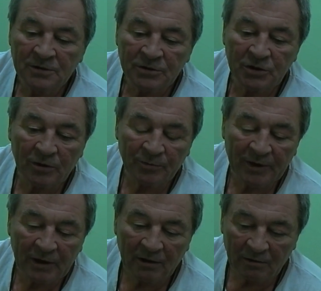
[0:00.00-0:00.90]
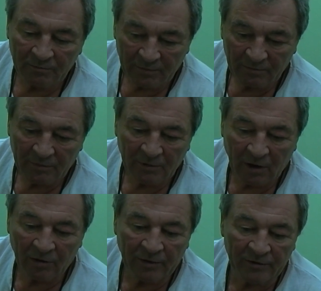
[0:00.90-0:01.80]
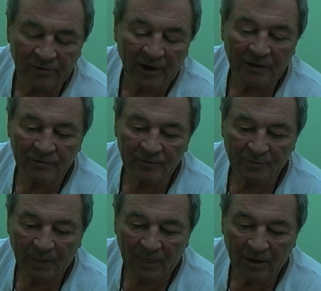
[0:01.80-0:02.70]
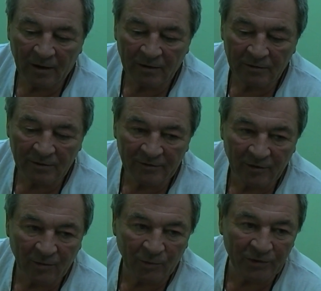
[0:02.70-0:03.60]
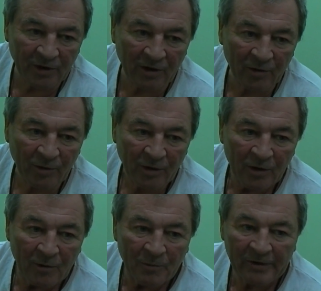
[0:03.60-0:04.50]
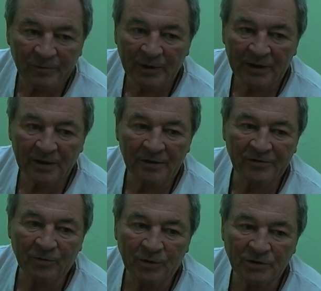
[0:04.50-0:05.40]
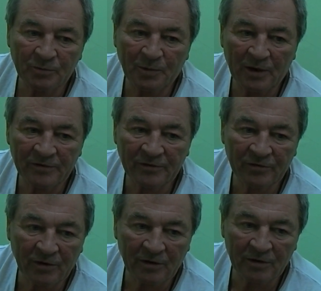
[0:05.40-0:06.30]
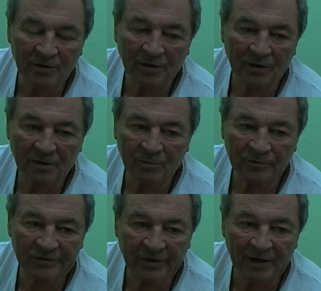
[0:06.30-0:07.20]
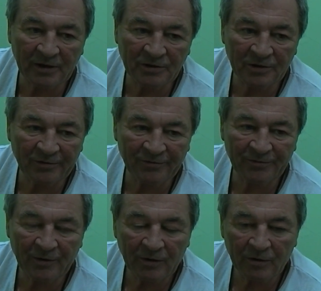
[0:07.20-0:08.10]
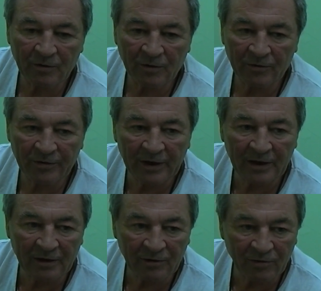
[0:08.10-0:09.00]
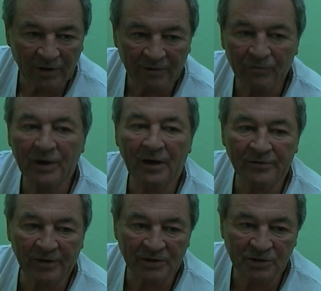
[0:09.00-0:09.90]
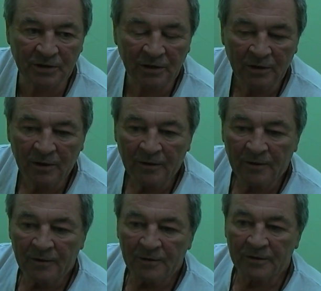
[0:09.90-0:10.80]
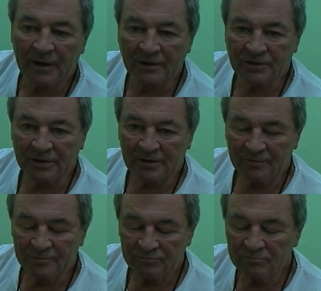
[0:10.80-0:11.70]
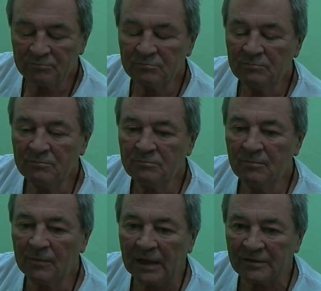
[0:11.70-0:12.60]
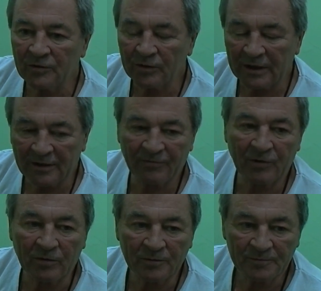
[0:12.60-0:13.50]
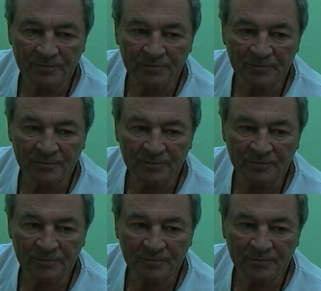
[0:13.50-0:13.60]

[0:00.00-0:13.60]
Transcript: So I'm thinking along those lines, and there's a lot more to go. But it's made it easier. Once you pass a certain stage of thinking, you get a realization that actually it's not that difficult.